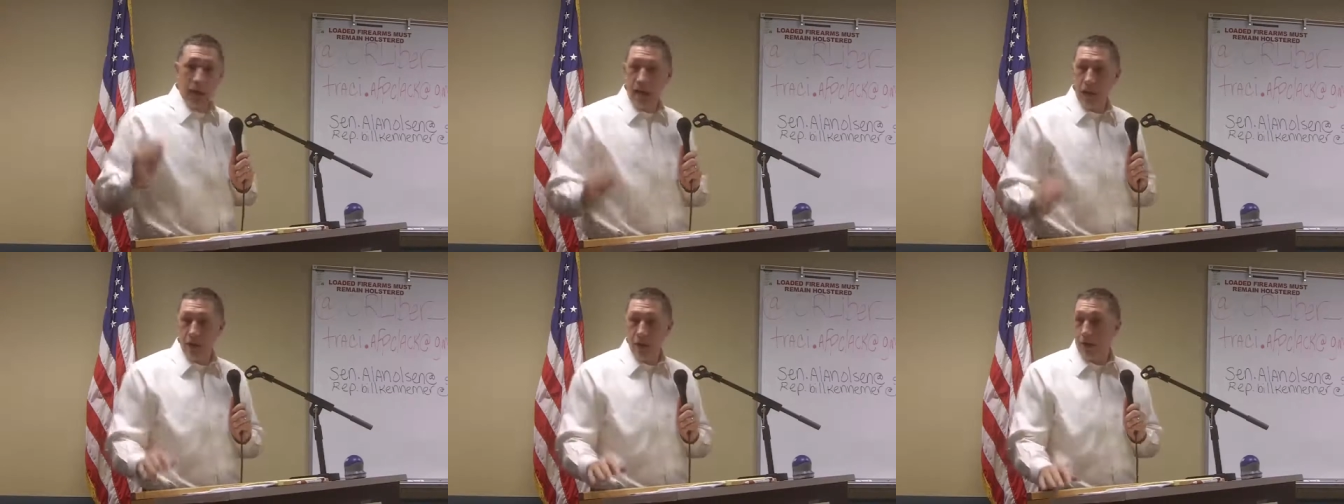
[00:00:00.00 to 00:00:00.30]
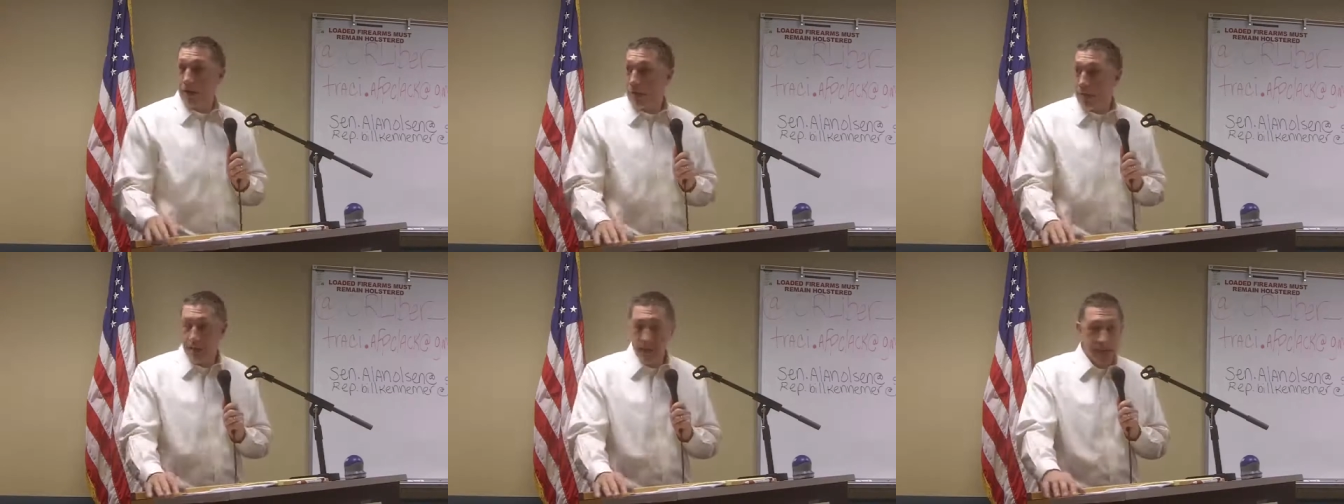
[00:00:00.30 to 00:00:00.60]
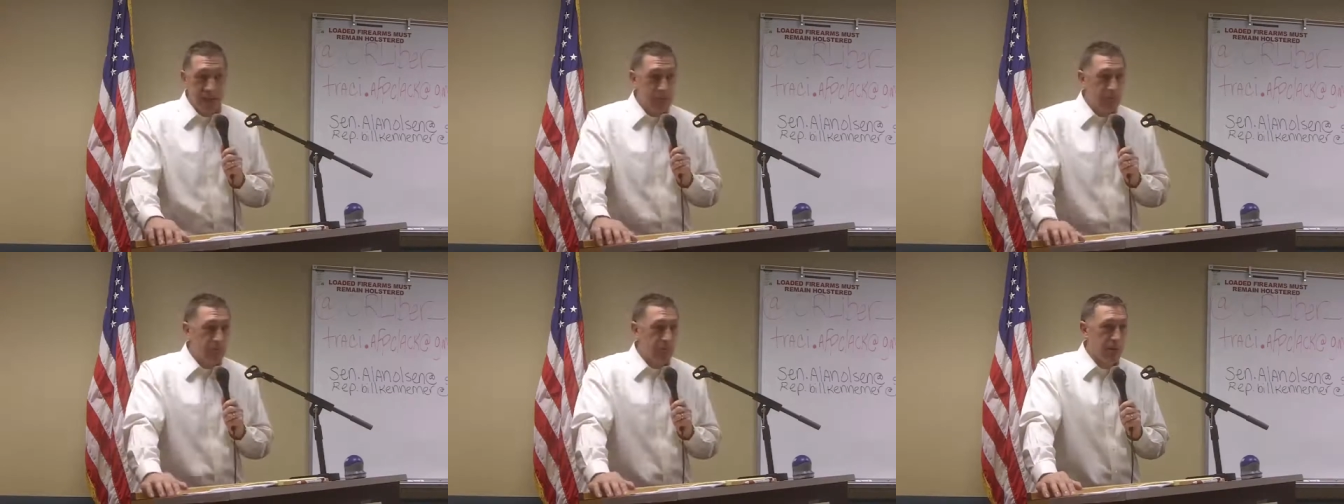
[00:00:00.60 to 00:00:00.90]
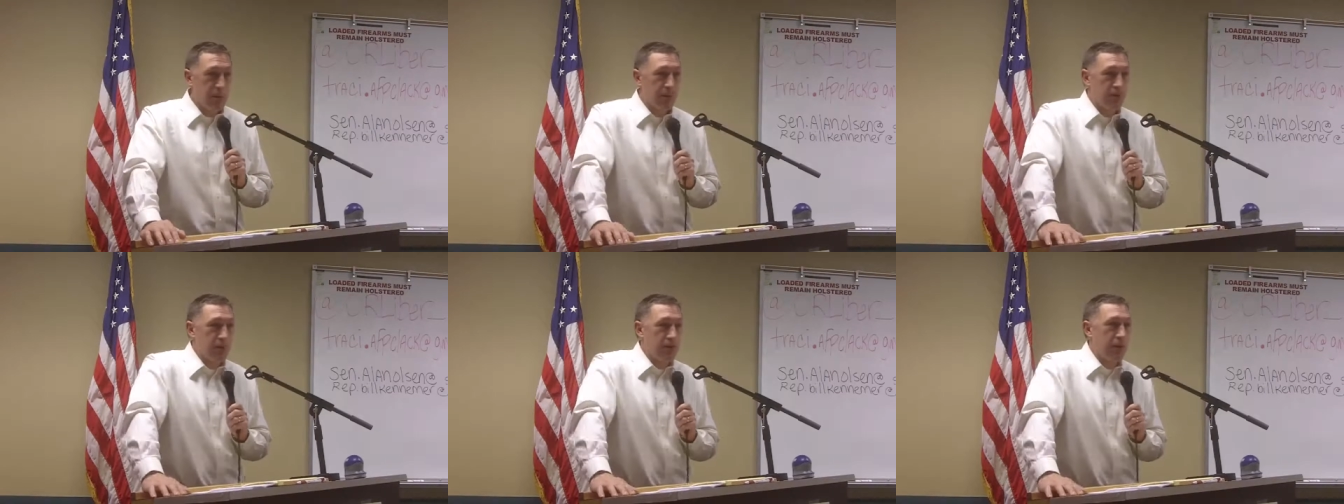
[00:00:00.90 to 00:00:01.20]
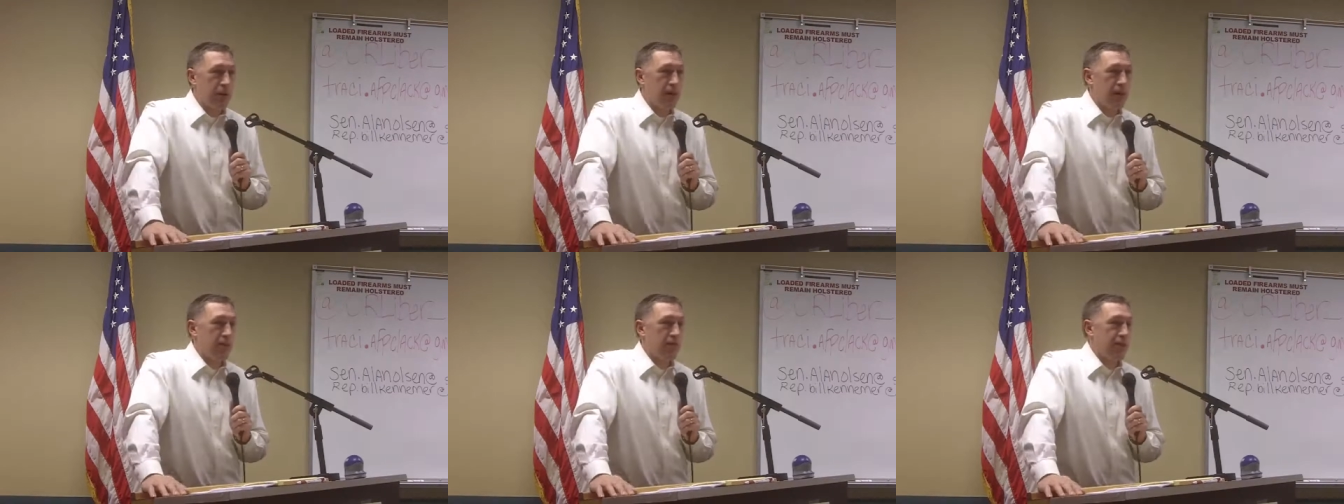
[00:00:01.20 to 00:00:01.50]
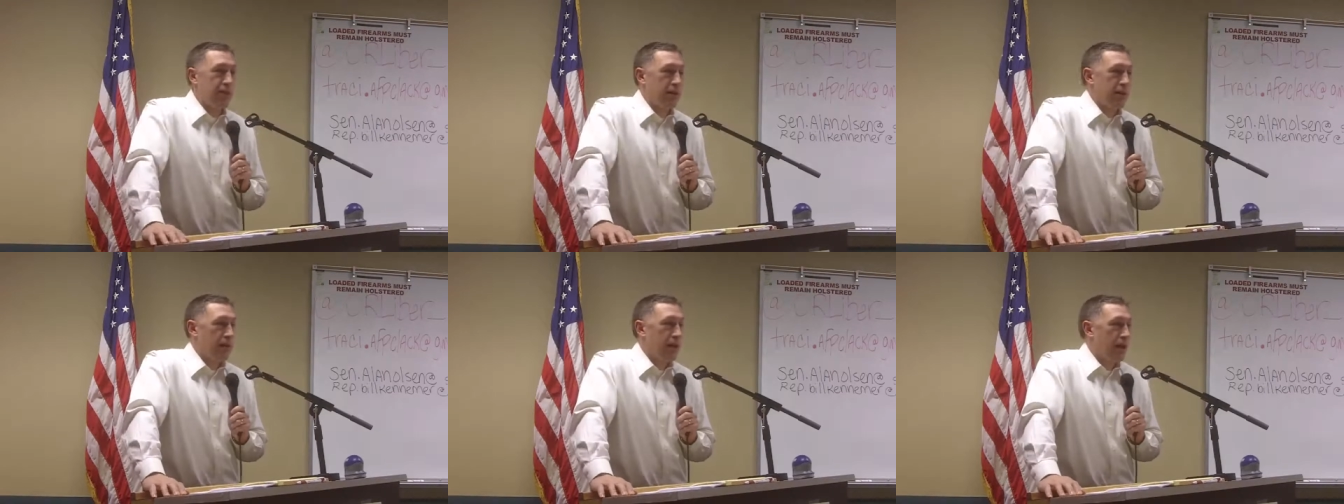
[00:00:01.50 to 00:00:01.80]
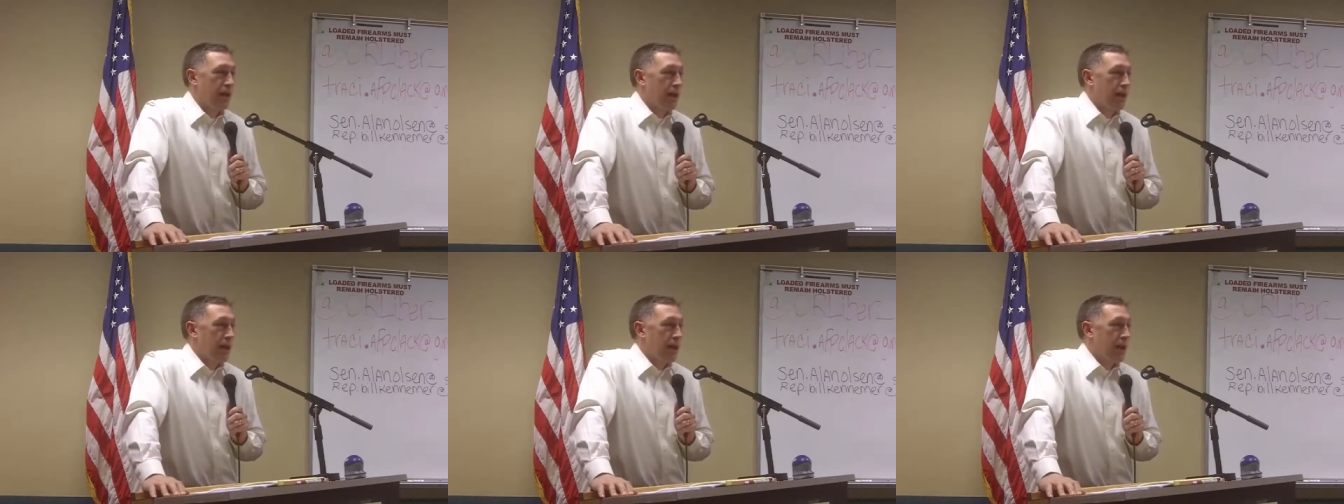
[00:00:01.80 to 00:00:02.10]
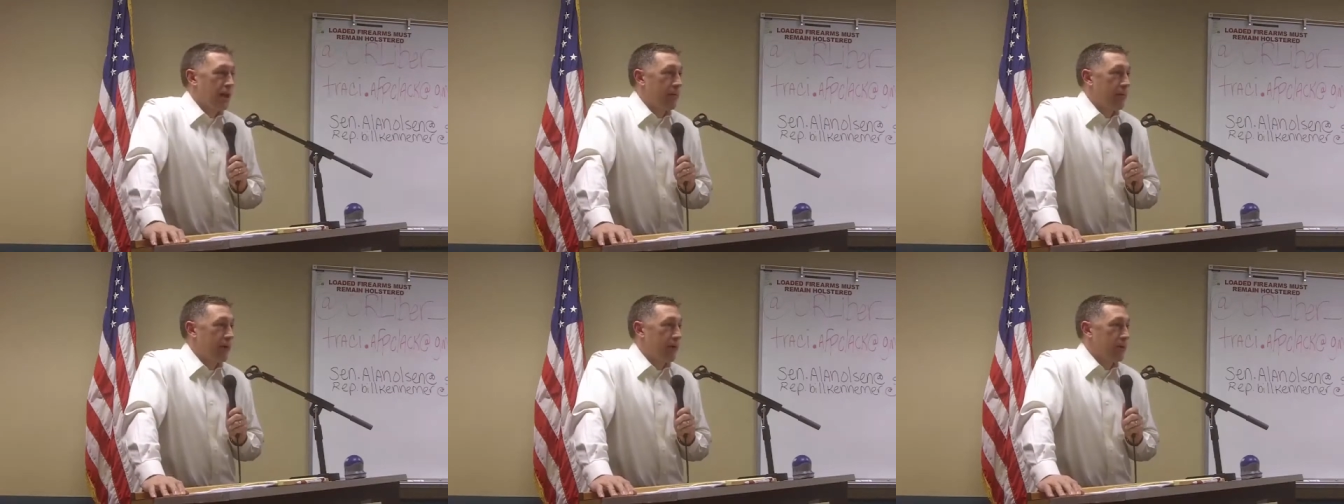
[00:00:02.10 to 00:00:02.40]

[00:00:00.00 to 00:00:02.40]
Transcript: I heard that next month you're having uh,